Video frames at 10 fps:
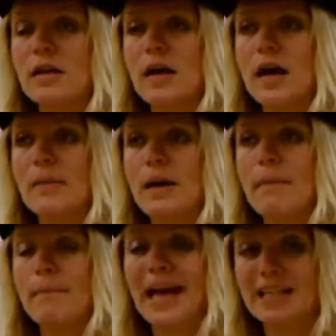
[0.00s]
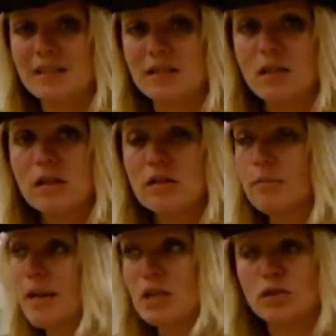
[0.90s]
a pencil.
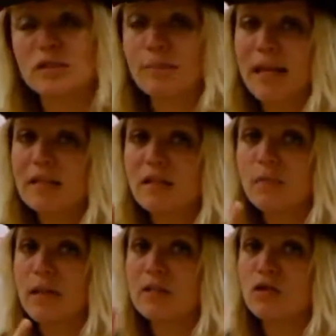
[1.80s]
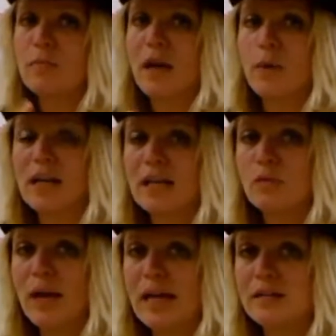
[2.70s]
Make sure it's a pencil because you might want to
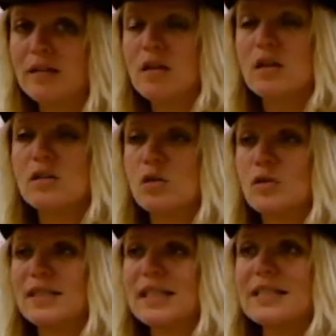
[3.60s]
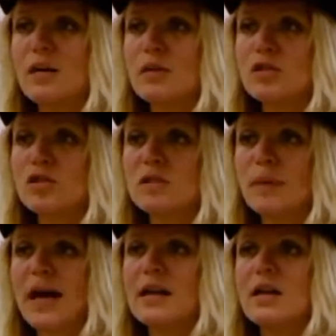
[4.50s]
erase. So sit down at your
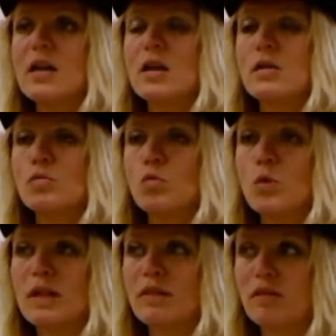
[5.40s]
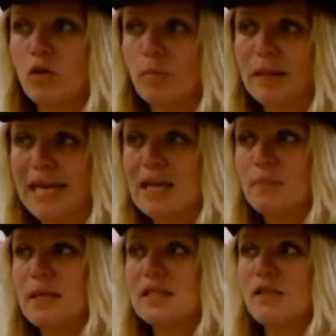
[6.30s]
spot with your blank
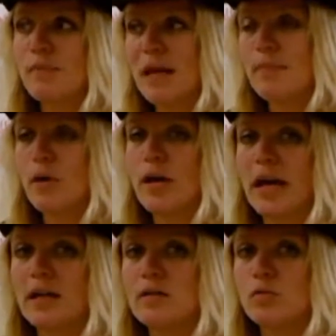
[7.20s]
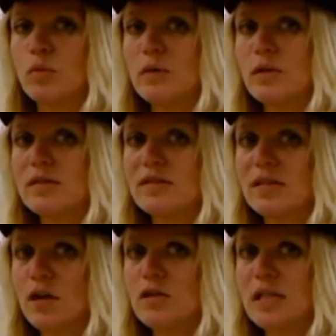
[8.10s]
piece of paper, and we will
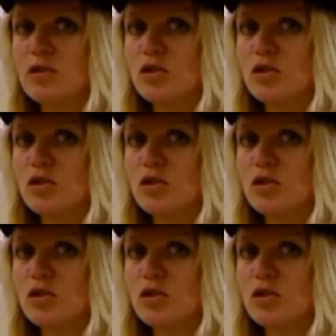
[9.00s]
start in